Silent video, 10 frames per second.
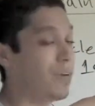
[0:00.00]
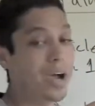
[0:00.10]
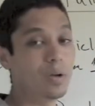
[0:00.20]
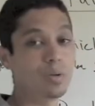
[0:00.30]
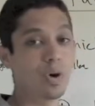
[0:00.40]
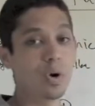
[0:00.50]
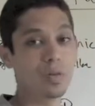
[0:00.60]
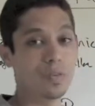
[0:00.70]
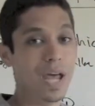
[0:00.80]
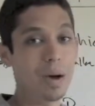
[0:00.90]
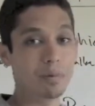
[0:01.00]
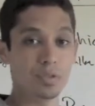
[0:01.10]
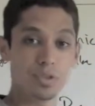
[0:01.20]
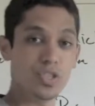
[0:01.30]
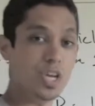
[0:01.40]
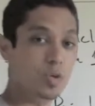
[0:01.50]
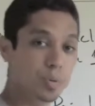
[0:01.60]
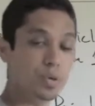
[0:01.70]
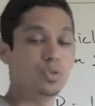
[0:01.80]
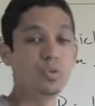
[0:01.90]
final coat of enamel. So say
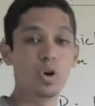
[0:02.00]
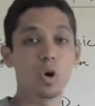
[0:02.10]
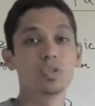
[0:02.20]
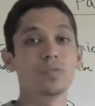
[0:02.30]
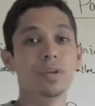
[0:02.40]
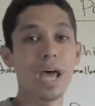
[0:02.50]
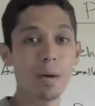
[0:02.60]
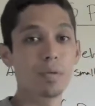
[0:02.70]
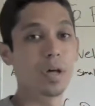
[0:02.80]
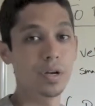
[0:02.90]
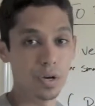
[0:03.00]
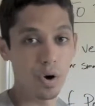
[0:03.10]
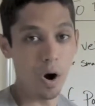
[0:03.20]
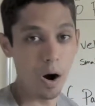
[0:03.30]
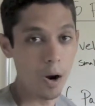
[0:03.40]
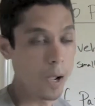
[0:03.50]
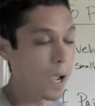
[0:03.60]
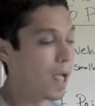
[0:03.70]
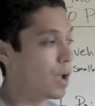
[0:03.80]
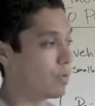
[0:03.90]
you put 2 coats of enamel on your car,
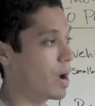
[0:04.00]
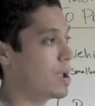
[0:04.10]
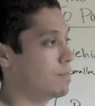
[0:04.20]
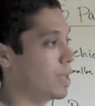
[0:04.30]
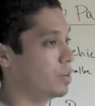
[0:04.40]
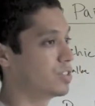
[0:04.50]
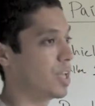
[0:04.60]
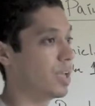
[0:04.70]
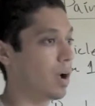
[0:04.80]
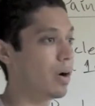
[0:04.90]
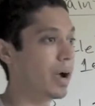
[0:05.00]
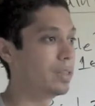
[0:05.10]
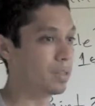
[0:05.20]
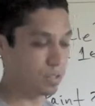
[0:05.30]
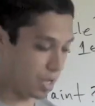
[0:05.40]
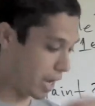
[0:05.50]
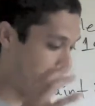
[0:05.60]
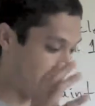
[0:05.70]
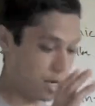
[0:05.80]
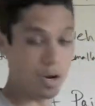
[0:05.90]
right, and you're saying, all right, I
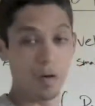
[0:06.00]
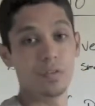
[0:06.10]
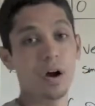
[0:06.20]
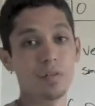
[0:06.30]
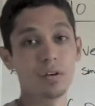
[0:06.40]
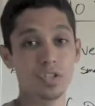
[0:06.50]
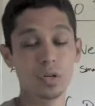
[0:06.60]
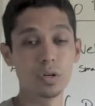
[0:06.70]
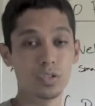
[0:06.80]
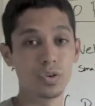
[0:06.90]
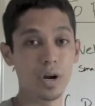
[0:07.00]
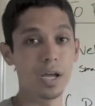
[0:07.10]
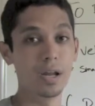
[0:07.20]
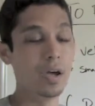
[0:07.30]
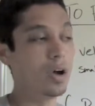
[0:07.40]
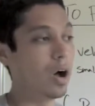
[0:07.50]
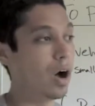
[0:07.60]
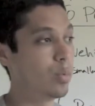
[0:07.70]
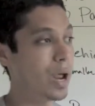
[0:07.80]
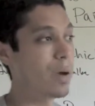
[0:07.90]
got enough coverage, it looks great.
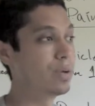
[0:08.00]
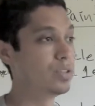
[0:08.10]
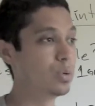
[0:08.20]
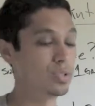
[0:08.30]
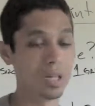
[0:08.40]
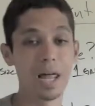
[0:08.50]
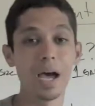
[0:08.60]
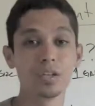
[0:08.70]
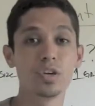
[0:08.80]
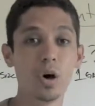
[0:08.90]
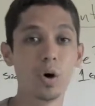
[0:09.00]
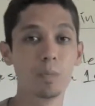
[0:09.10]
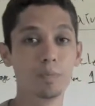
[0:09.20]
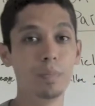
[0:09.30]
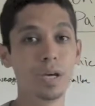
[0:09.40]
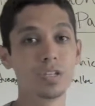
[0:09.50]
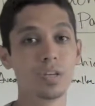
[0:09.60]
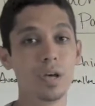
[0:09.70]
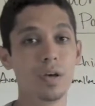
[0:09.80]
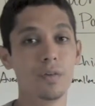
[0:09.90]
What I would do is the last coat
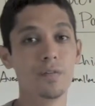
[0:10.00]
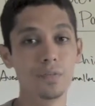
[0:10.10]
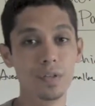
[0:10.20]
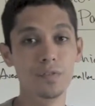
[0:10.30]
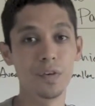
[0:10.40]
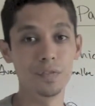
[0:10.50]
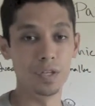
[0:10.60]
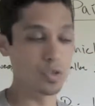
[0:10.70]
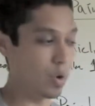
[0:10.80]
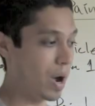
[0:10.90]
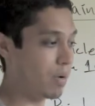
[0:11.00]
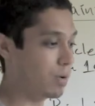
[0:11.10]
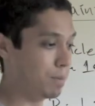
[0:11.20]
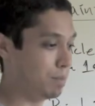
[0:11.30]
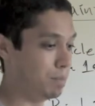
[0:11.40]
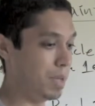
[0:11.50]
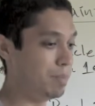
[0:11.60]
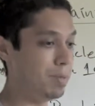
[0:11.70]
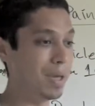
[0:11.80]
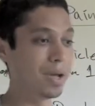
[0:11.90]
mix 50-50. So I would
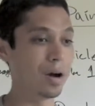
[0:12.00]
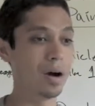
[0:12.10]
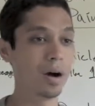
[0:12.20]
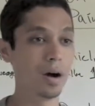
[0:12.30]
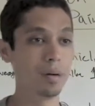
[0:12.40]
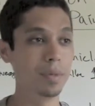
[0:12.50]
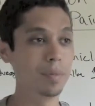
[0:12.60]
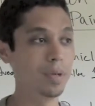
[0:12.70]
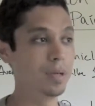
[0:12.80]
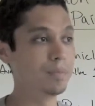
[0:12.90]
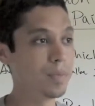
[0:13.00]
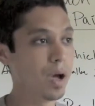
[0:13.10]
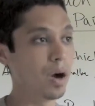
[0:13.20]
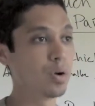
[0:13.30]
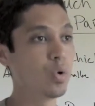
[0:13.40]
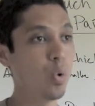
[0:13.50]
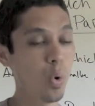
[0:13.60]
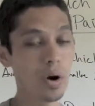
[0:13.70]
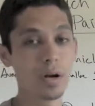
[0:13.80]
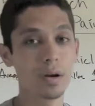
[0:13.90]
maybe make maybe a
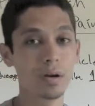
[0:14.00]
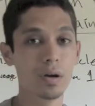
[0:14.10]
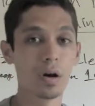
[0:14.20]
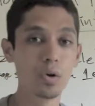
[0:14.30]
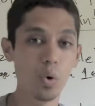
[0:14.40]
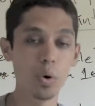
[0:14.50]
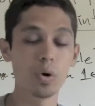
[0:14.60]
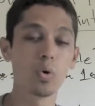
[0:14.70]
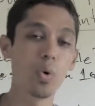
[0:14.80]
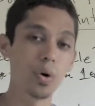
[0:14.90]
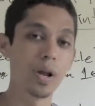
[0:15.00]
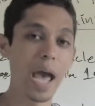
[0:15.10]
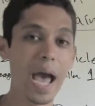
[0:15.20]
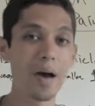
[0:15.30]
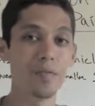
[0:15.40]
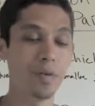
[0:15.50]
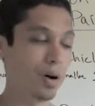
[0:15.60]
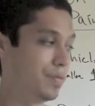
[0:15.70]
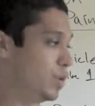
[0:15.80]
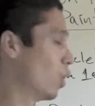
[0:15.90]
quart and a half
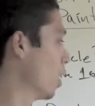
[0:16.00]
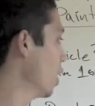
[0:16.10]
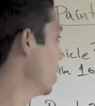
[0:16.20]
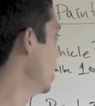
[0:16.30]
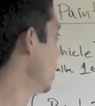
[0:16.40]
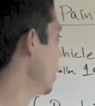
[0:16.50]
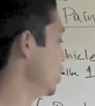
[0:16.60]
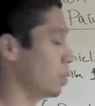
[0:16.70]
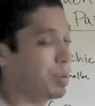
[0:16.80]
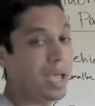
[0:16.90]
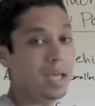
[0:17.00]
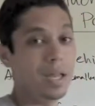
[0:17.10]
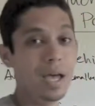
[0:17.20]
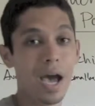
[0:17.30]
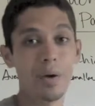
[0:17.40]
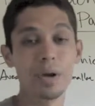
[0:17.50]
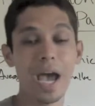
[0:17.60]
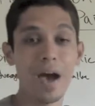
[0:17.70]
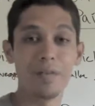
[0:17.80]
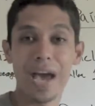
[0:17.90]
of your paint. I would
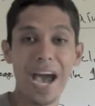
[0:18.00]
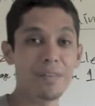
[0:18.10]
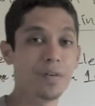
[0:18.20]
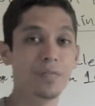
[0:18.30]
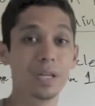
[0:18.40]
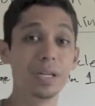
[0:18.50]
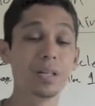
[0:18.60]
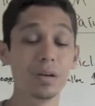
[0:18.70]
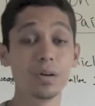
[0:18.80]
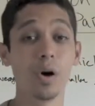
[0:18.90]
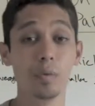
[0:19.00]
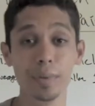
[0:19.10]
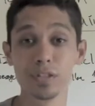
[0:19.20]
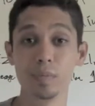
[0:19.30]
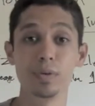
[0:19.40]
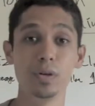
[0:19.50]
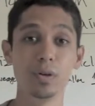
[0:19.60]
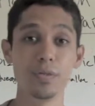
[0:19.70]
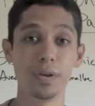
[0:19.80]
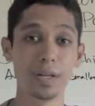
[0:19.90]
have half of it clear coat. Mix up
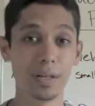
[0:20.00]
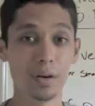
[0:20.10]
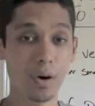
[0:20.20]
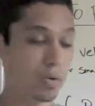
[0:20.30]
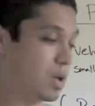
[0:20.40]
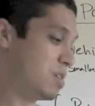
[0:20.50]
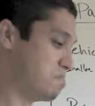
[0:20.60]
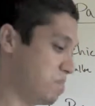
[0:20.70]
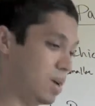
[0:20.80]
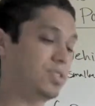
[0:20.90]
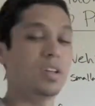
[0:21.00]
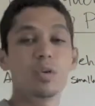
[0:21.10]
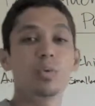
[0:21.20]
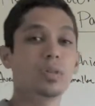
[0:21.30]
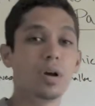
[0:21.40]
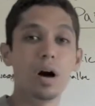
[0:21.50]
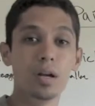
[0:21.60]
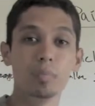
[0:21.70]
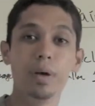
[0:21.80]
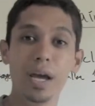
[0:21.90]
your urethane clear coat, mix it in with the
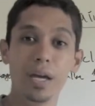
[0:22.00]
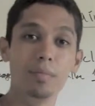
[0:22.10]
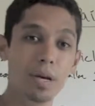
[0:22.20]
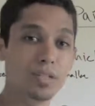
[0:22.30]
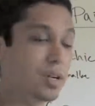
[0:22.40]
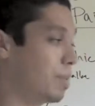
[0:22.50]
color paint, mix